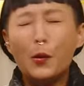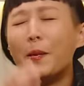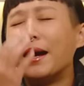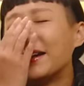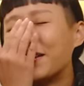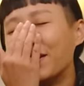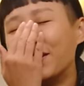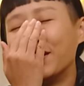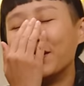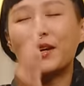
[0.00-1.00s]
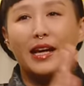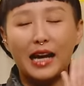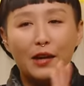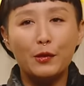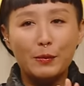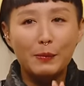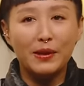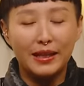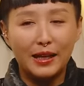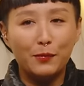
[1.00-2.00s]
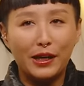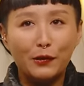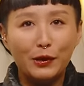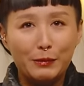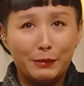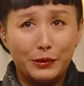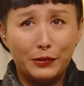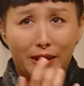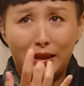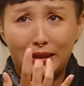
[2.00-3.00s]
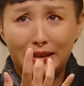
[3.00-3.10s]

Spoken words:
Oh my God. Okay. I remember that, but I only remember good things.